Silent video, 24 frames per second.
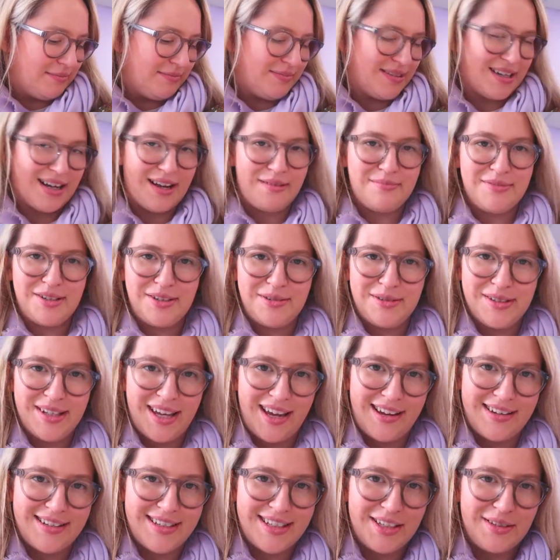But I am too
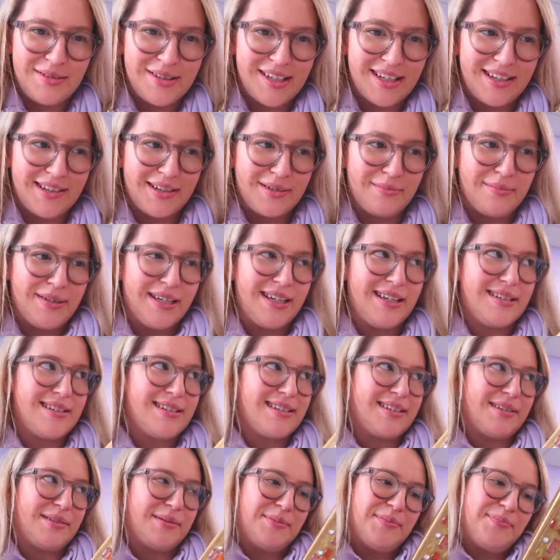scared to use it at the minute,
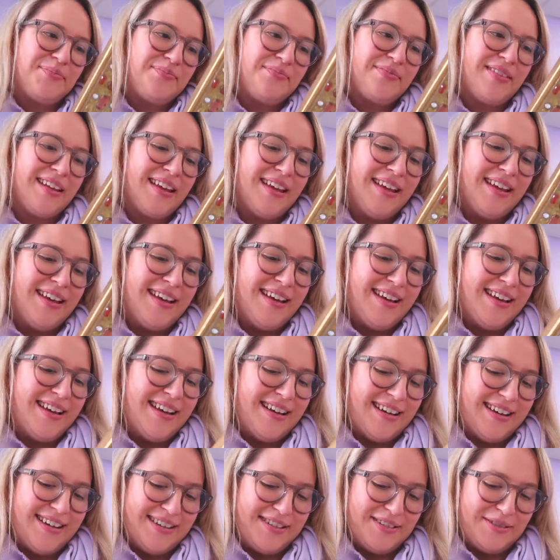so
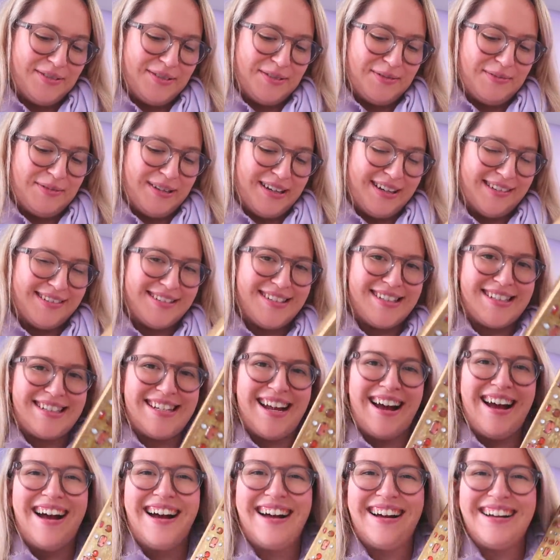I don't know when I'll
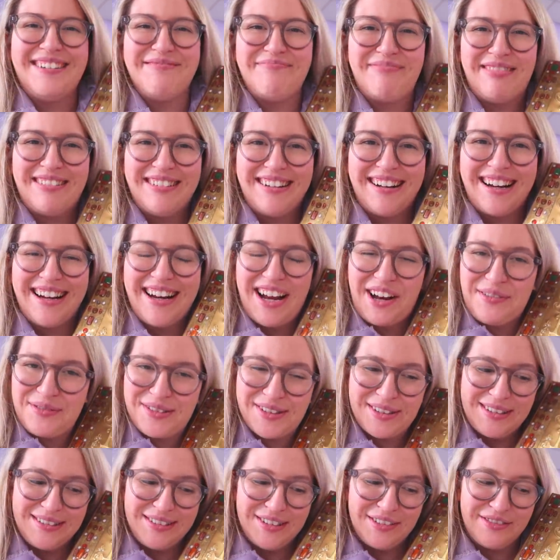start, but I
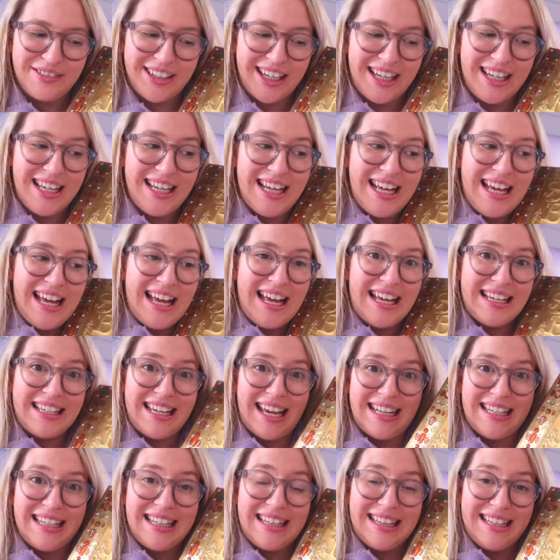absolutely love it.
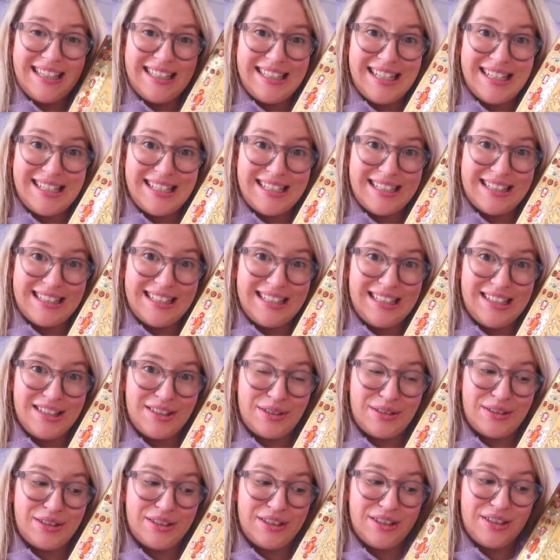Again, this is Disney
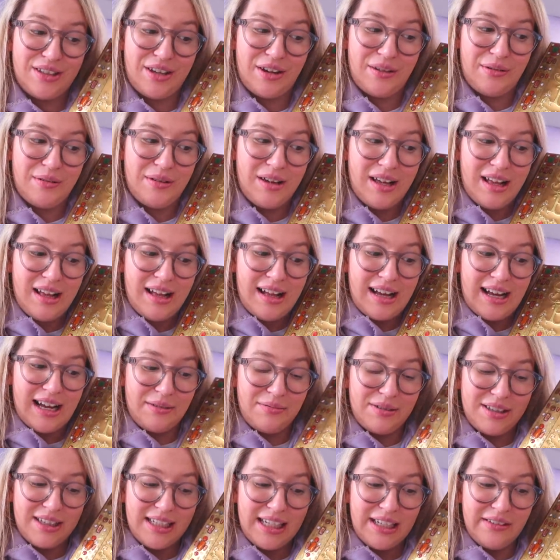Store, so I
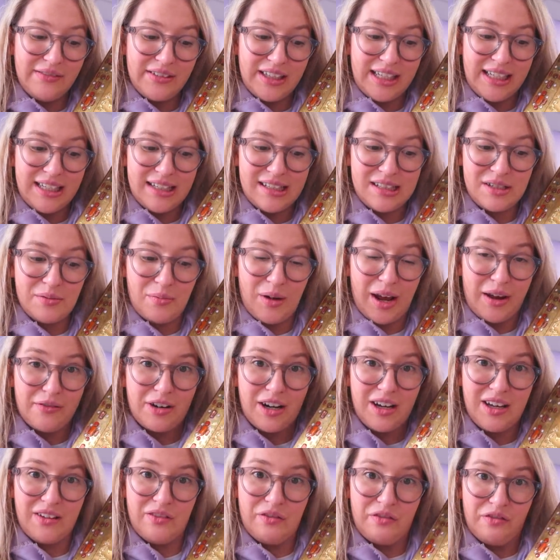will leave links to whatever
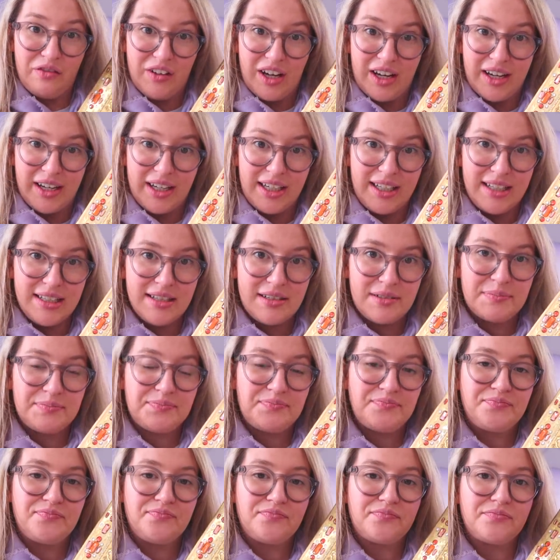I can find.
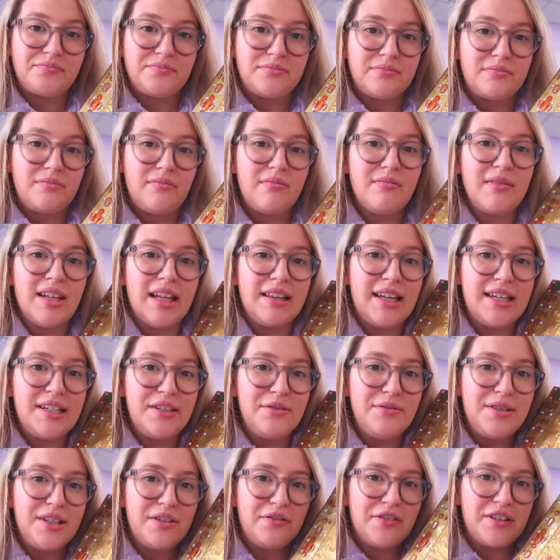They
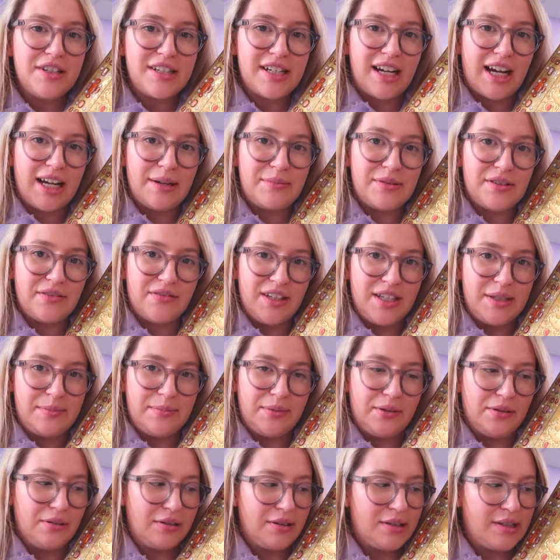do different types of these
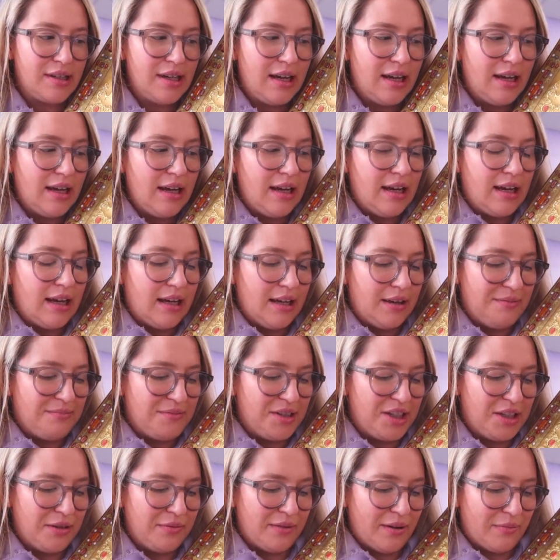books. Um,
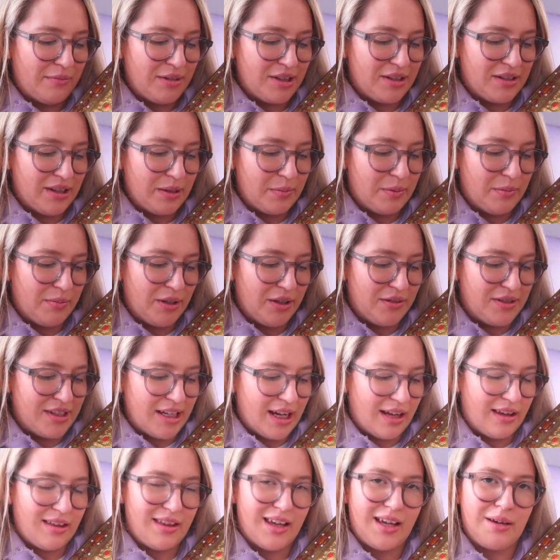she went with Sleeping
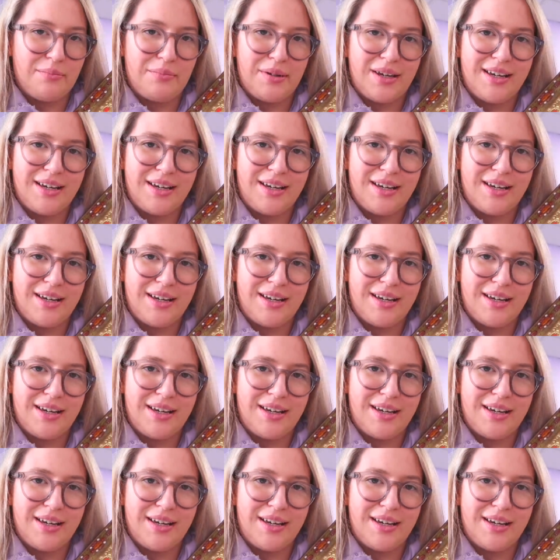Beauty, I think,